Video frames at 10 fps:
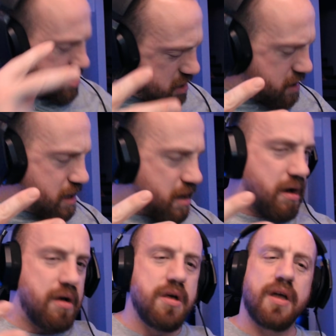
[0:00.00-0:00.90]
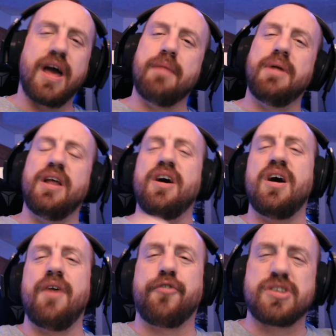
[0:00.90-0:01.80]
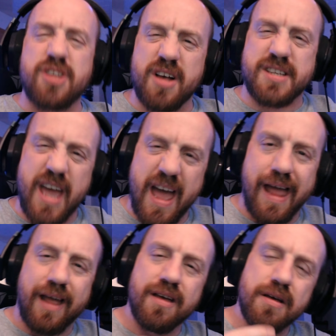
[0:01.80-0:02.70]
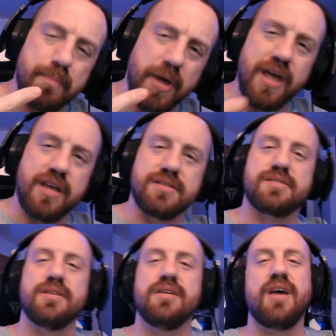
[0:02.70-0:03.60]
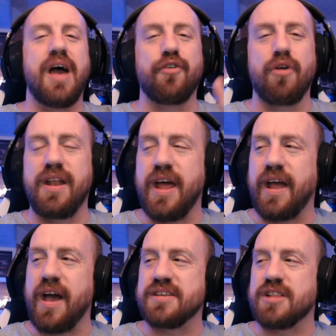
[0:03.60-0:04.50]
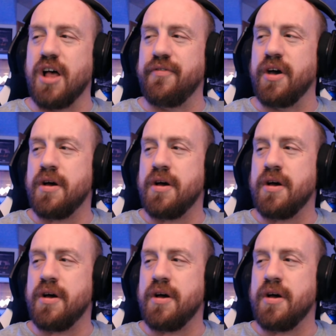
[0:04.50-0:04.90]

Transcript: Uh, got of below for the sauce gang. Peace. Have a great day, guys. Love